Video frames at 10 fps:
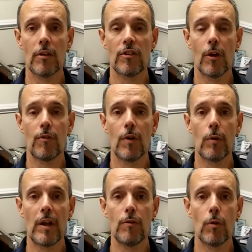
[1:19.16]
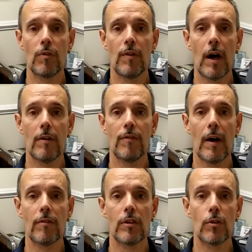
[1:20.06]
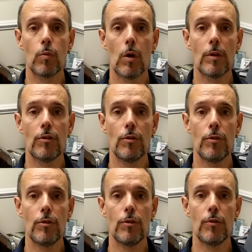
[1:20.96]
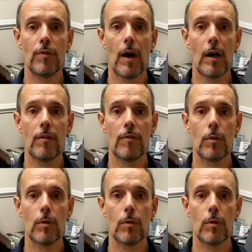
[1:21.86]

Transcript: Cell phone 845-561-2225,